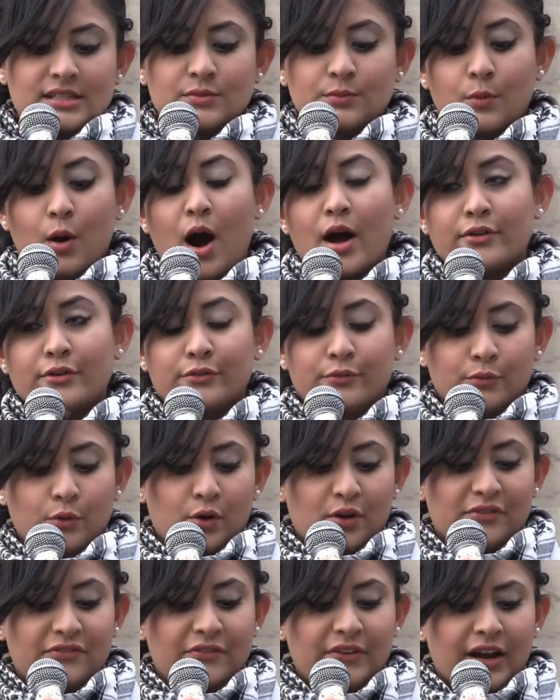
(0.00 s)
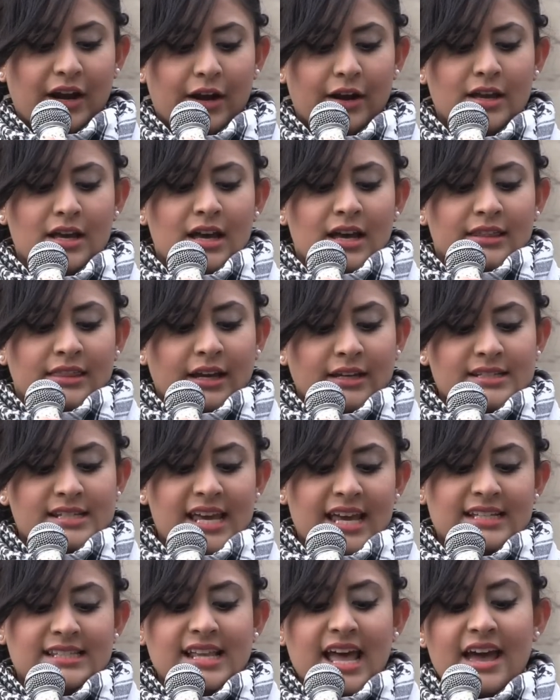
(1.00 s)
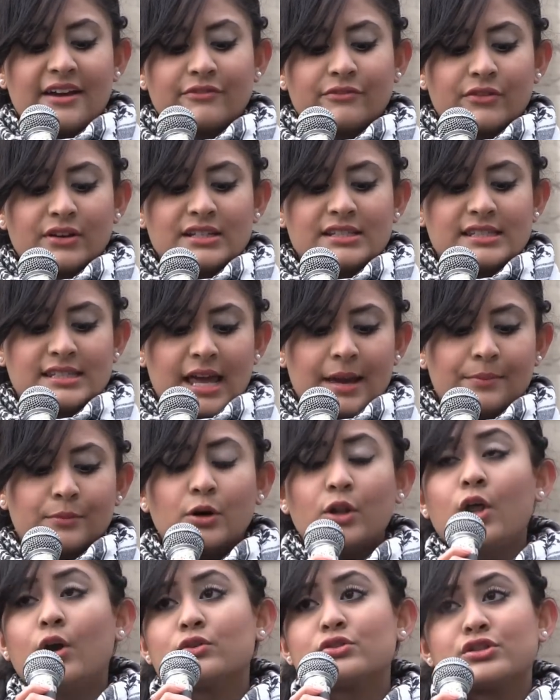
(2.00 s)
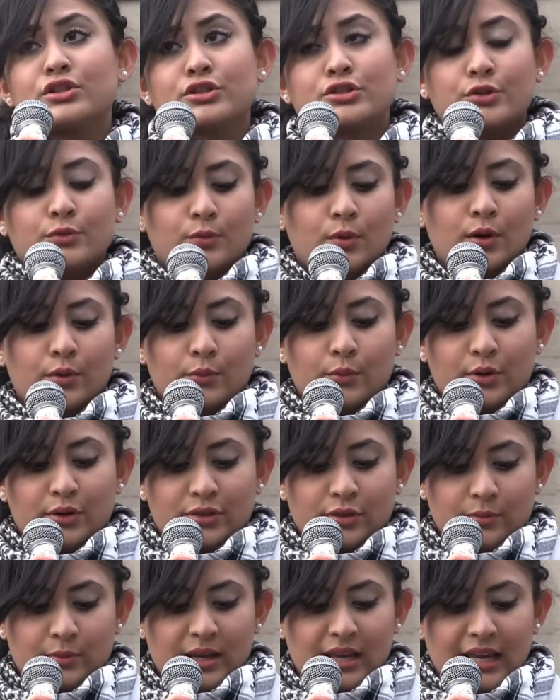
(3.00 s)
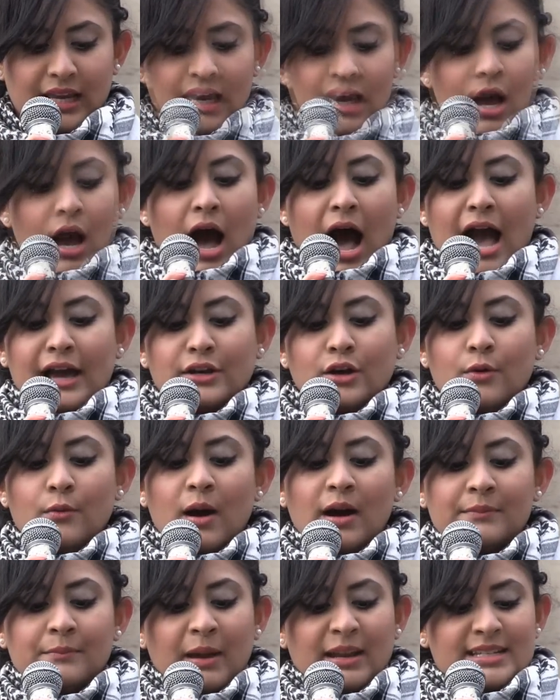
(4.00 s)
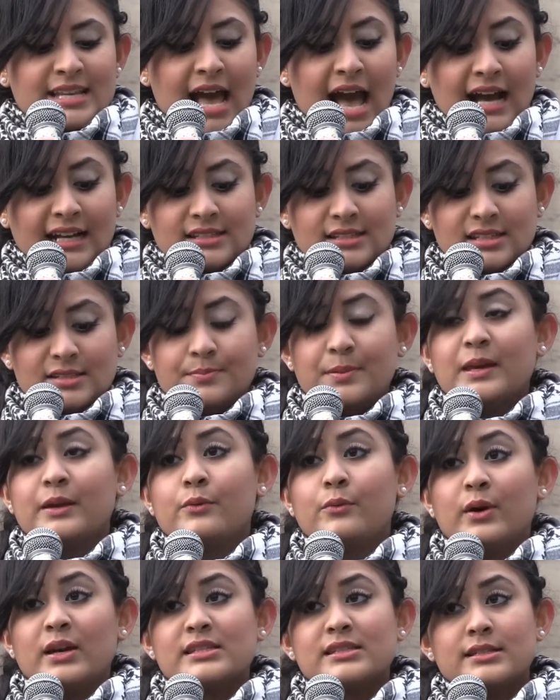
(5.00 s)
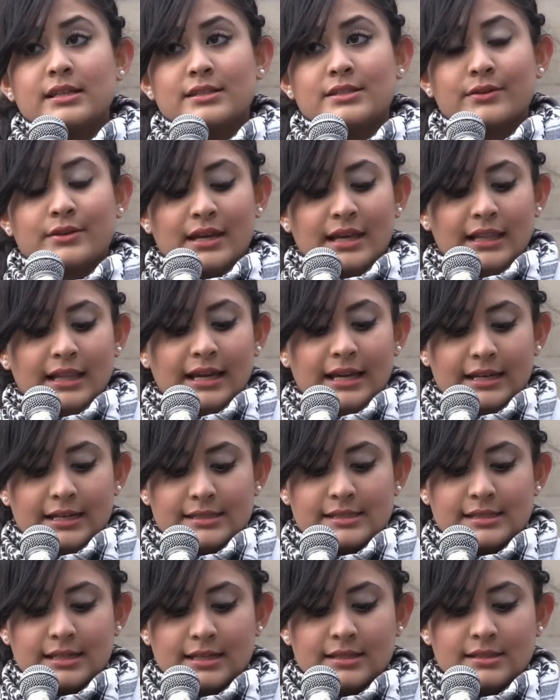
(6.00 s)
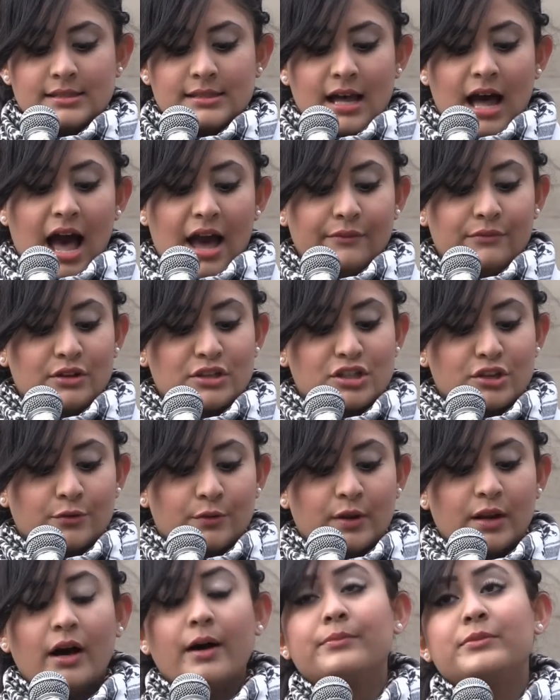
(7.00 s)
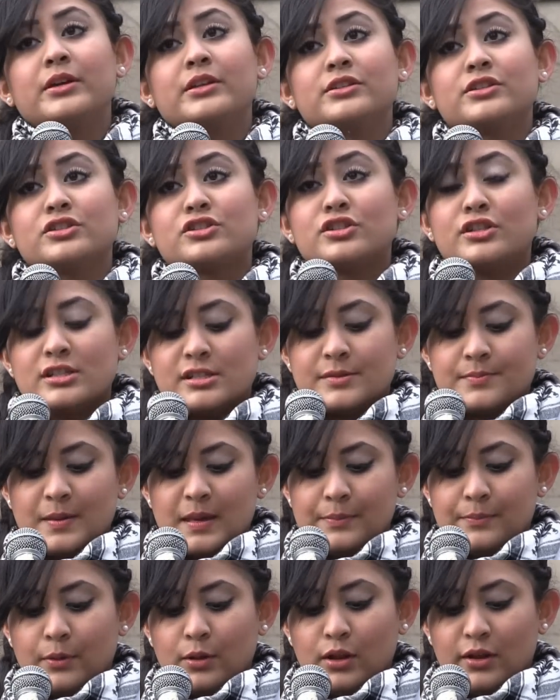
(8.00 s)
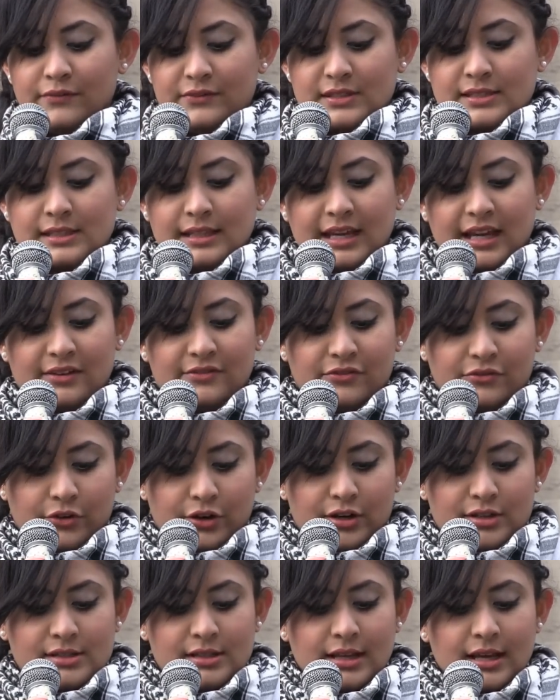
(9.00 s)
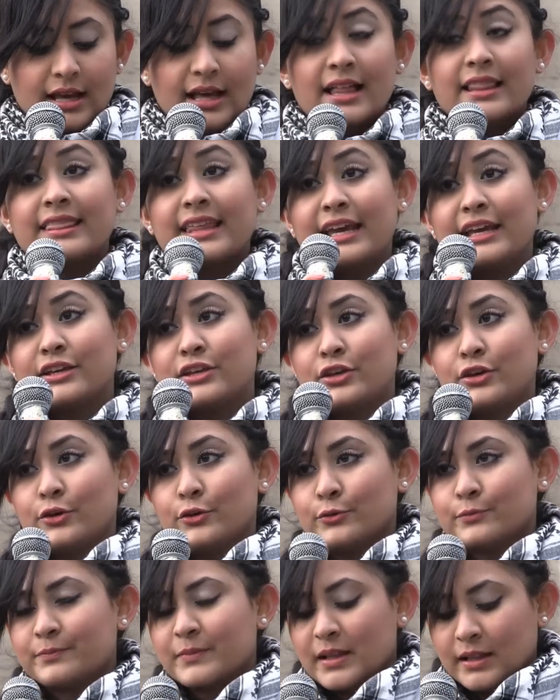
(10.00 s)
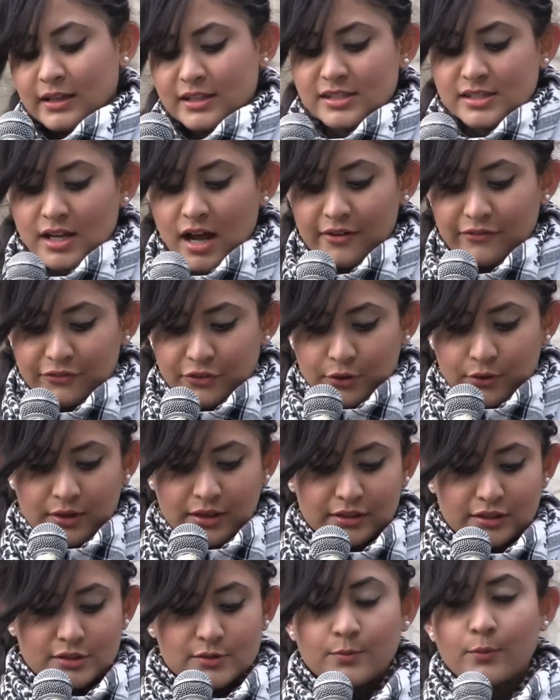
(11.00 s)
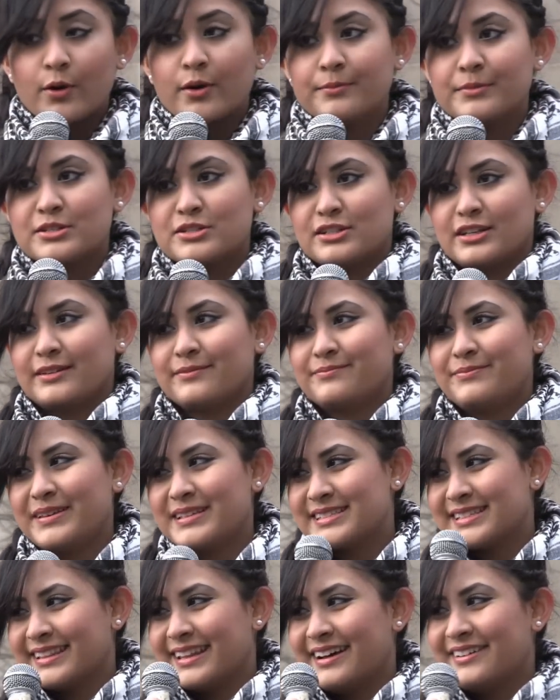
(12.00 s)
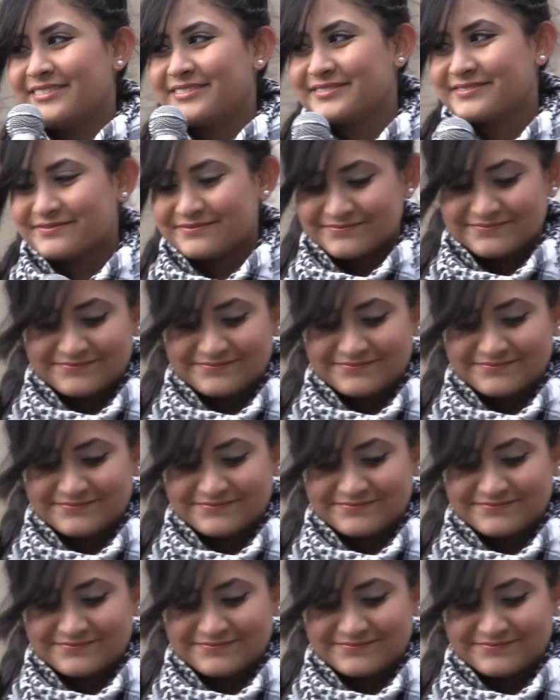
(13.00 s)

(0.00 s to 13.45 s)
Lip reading: this modern warfare that takes every step closer to World War III. I don't want my taxes being wasted to kill innocents. I wish it would help the indigenous people of this land first. Thank you. Let's stop fueling this war machine. Peace and love.